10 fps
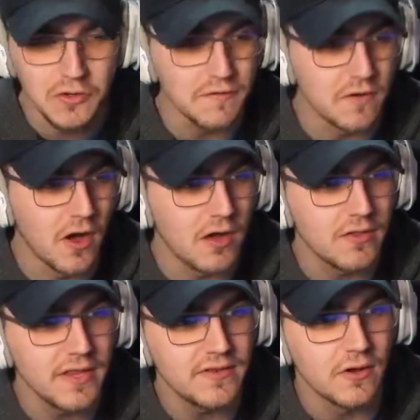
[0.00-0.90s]
overall
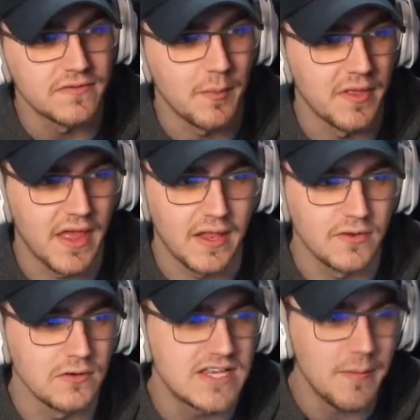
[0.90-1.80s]
Glee. Don't tell me
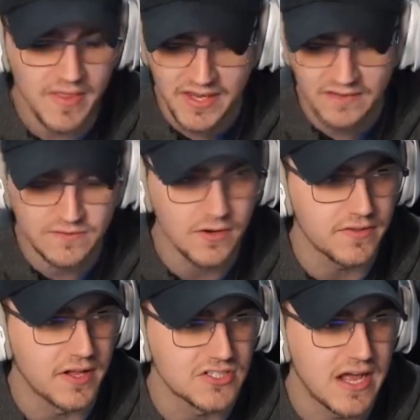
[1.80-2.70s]
that. Don't tell me that he's thrown
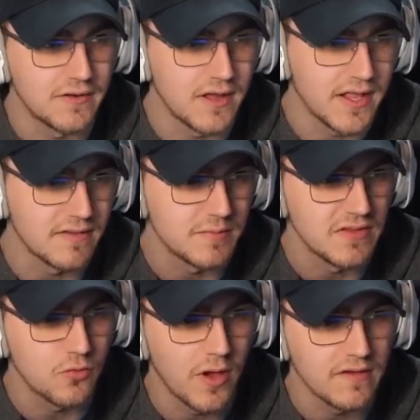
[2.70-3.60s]
a touchdown against
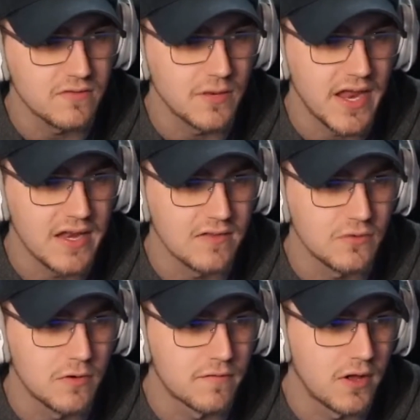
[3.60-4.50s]
me twice to an
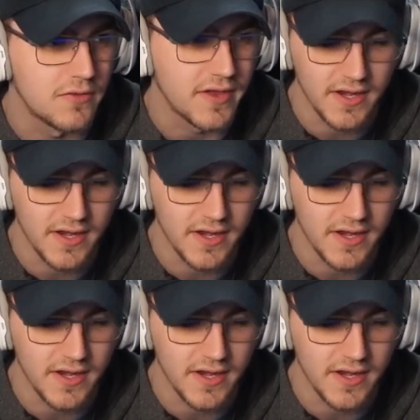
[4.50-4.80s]
eighty-two overall tight